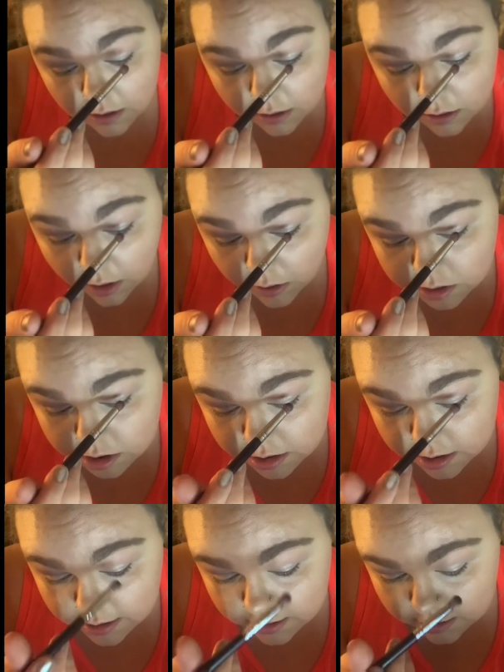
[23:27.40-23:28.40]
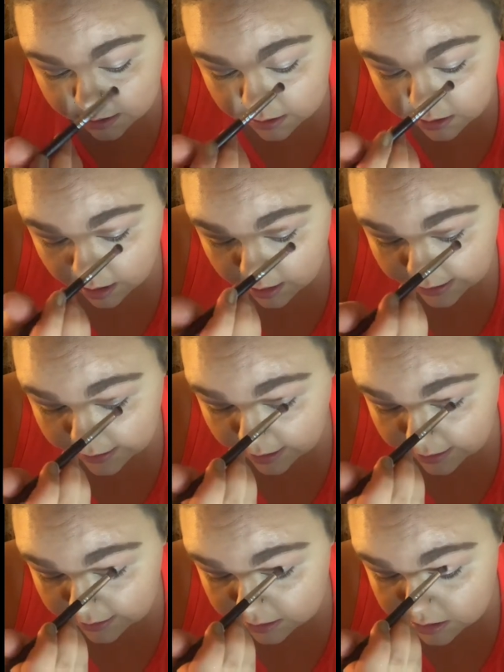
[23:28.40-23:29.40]
ghost
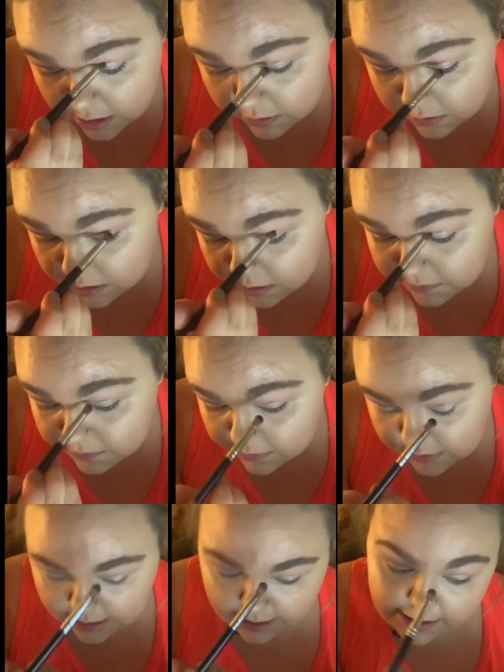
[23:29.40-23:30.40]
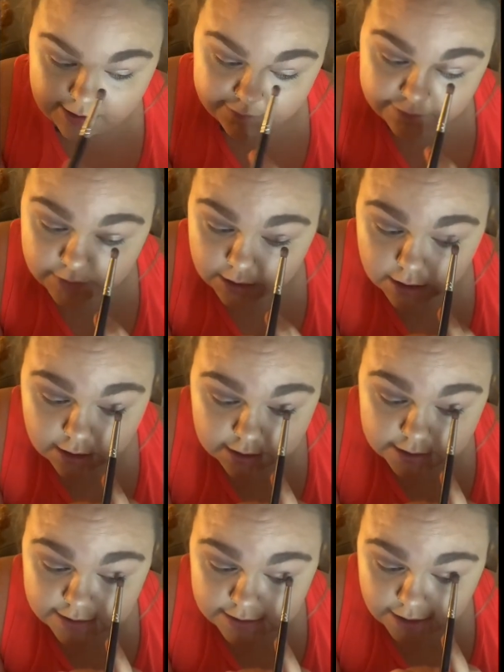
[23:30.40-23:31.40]
hunting shows to kind of
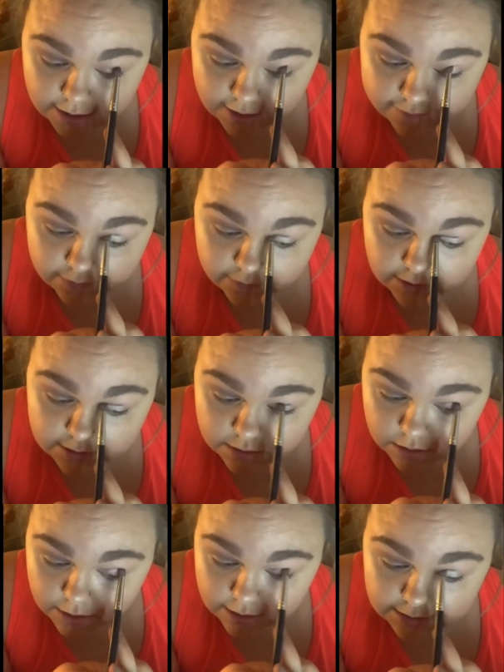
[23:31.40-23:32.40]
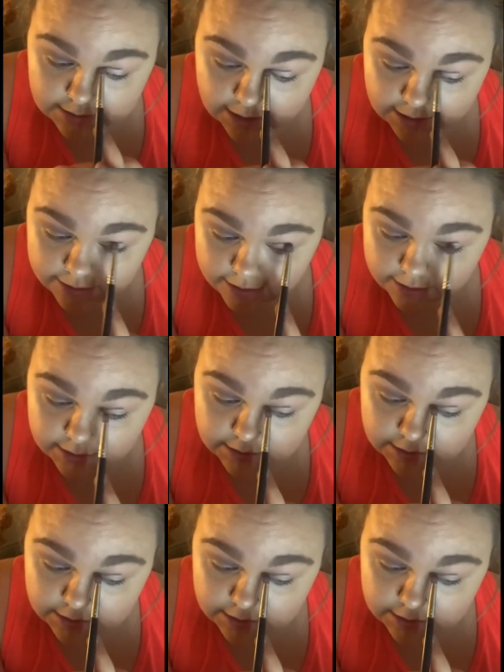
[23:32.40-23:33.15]
see everyone's learning techniques.